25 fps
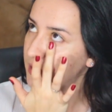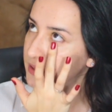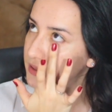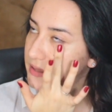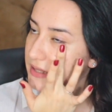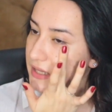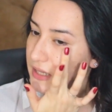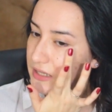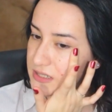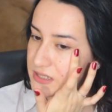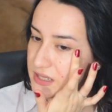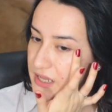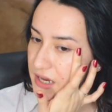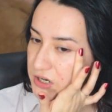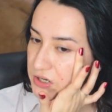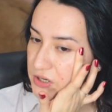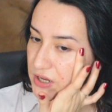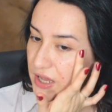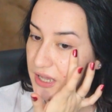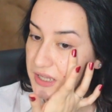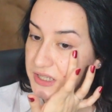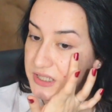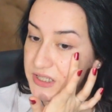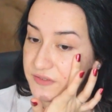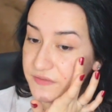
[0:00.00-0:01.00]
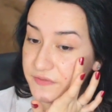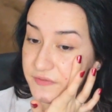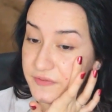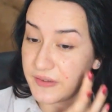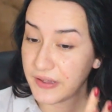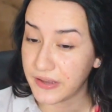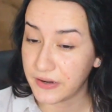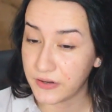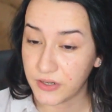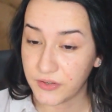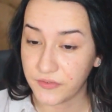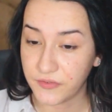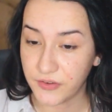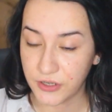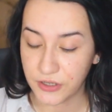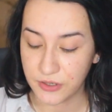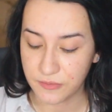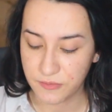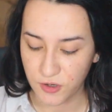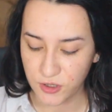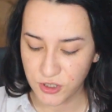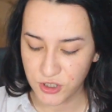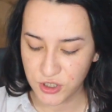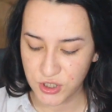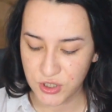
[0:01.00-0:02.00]
this area, it's very, very
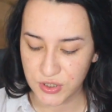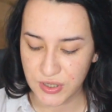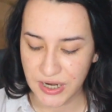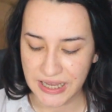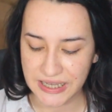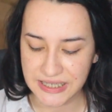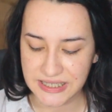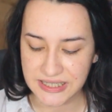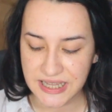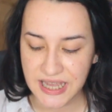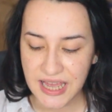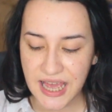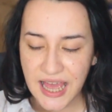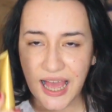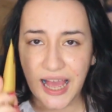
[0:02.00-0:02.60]
moisturized.